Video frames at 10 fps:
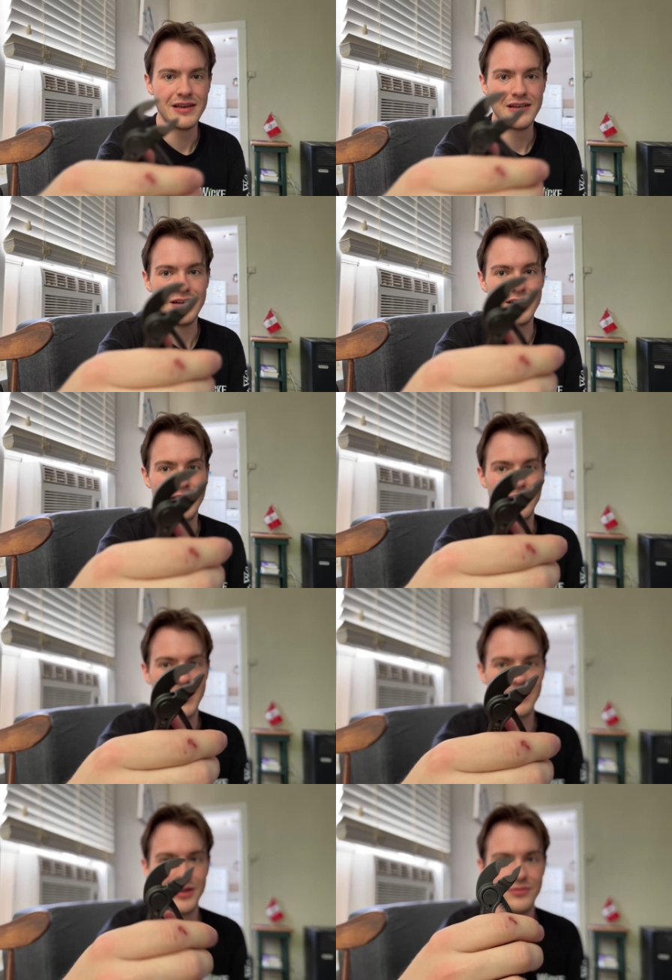I
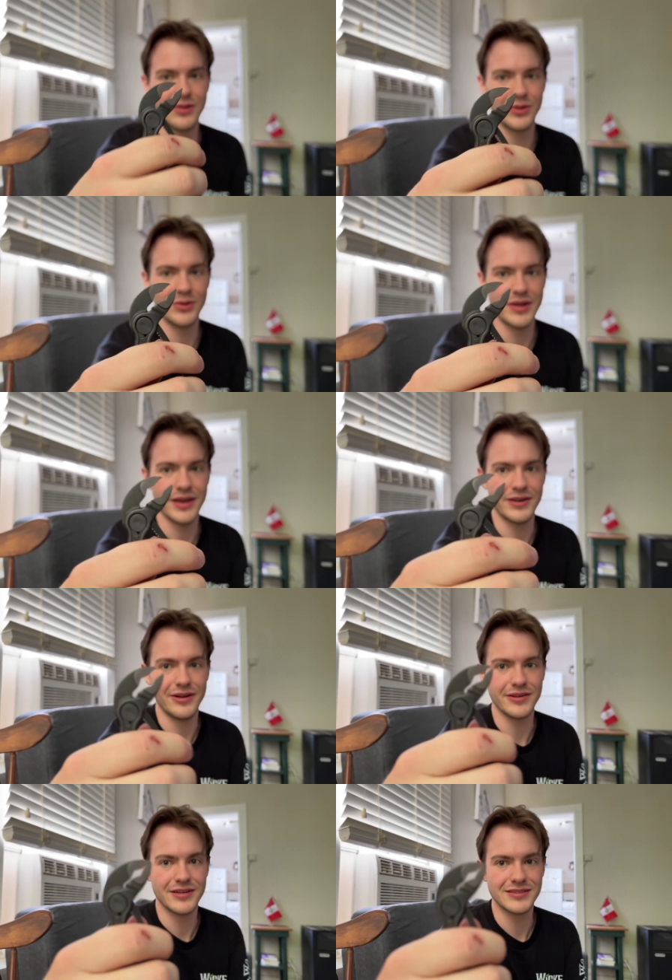love the little head
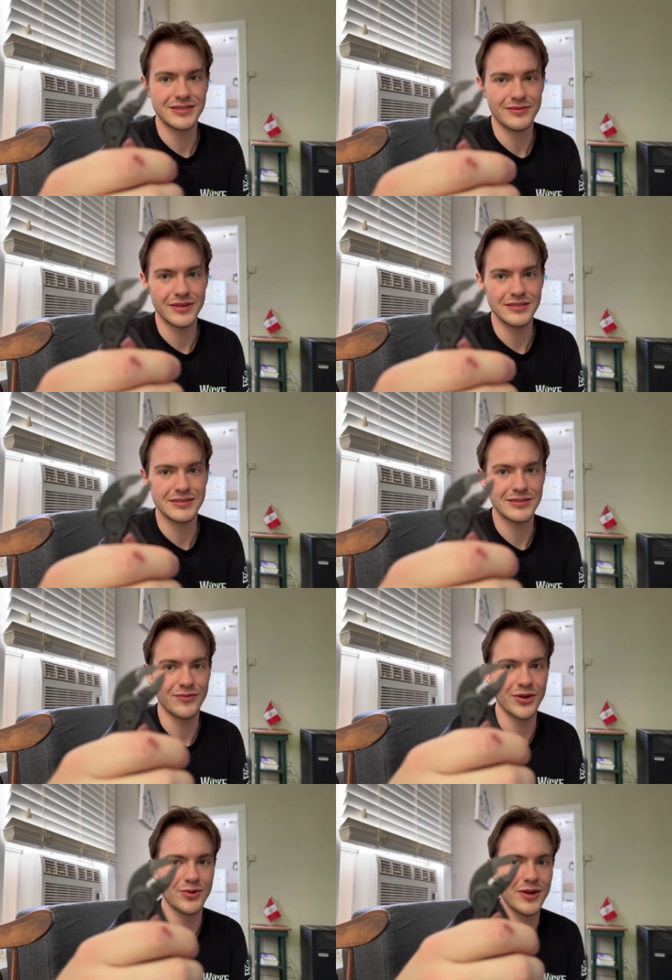on it. It's
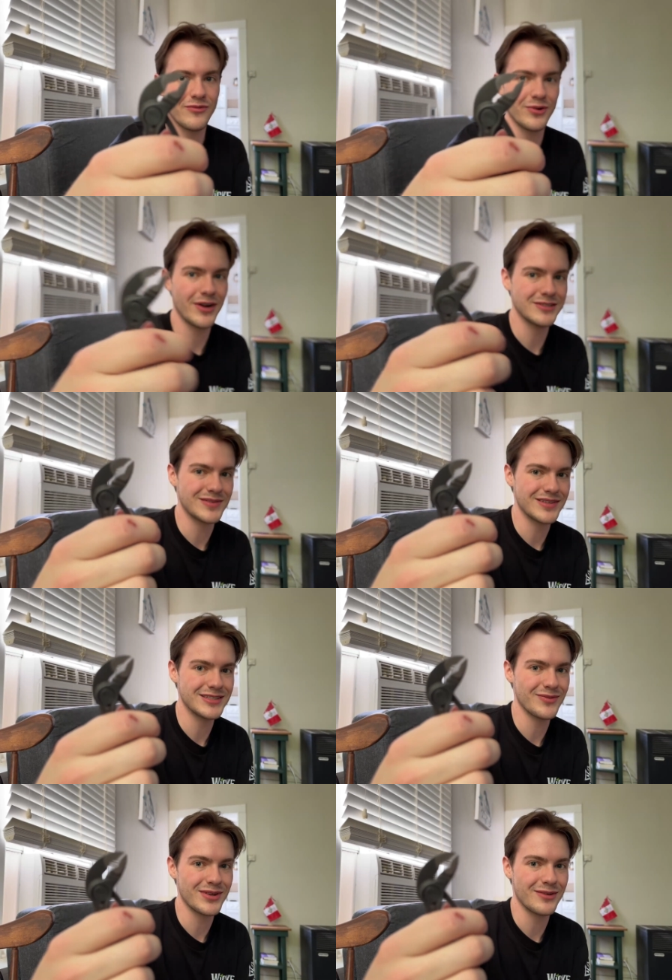very great for grasping things
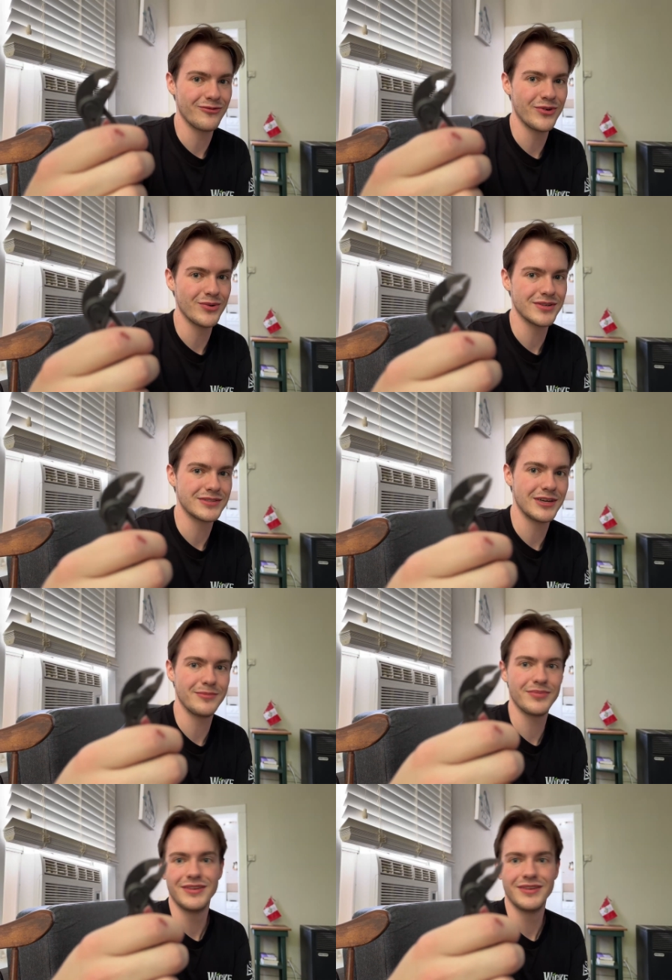if it can focus up.